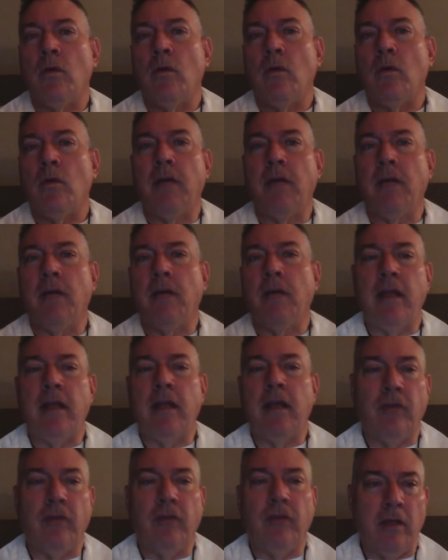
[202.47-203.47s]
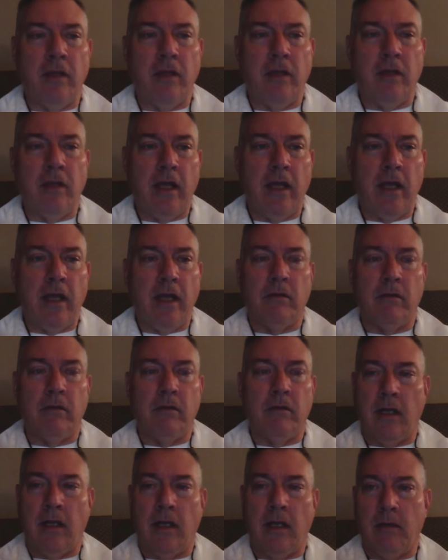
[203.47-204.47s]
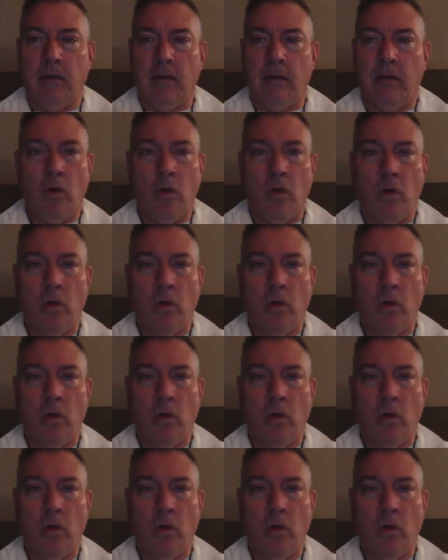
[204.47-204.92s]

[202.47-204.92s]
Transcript: Well, come that next Sunday, we had more